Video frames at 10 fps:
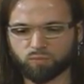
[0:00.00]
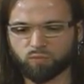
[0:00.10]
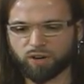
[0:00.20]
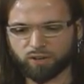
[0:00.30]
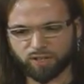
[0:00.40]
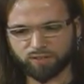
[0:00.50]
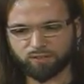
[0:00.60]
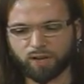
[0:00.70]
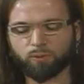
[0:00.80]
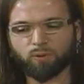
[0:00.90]
very
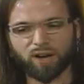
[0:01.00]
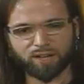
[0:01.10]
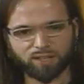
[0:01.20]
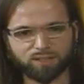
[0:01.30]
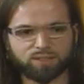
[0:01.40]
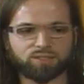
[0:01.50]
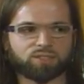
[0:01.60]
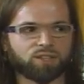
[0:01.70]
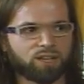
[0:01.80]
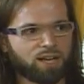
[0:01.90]
ironic,
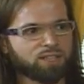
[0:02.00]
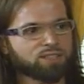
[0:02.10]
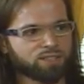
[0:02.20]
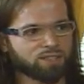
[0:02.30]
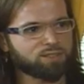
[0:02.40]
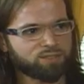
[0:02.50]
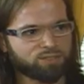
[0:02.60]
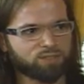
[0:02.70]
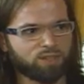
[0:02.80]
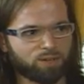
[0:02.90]
sarcastic
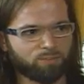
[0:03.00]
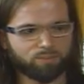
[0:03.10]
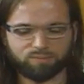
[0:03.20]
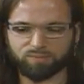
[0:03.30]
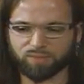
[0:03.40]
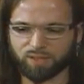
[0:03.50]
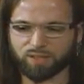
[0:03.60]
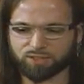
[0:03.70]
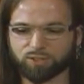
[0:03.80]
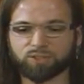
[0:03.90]

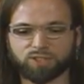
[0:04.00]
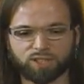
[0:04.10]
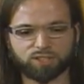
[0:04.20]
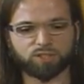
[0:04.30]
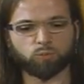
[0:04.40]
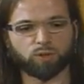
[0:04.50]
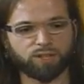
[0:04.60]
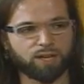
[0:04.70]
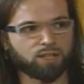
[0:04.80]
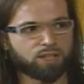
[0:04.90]
association with
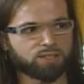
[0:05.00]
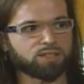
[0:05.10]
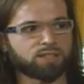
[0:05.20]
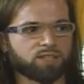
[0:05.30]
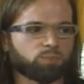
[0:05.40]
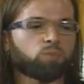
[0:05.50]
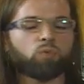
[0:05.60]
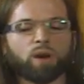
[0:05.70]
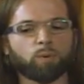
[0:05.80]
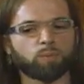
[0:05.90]
adolescence that is
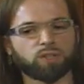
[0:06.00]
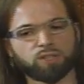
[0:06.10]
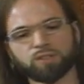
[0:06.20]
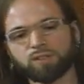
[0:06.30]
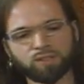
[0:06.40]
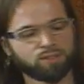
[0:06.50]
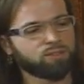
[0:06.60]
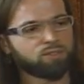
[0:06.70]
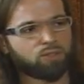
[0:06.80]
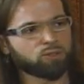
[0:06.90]
probably
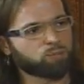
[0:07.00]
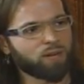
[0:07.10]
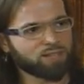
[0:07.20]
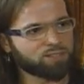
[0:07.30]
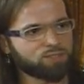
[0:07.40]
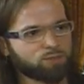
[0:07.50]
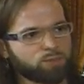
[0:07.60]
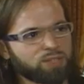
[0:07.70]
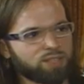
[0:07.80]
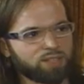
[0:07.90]
goes back to the
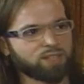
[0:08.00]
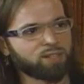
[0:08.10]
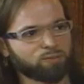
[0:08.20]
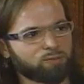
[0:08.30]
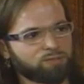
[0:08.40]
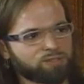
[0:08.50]
beginning of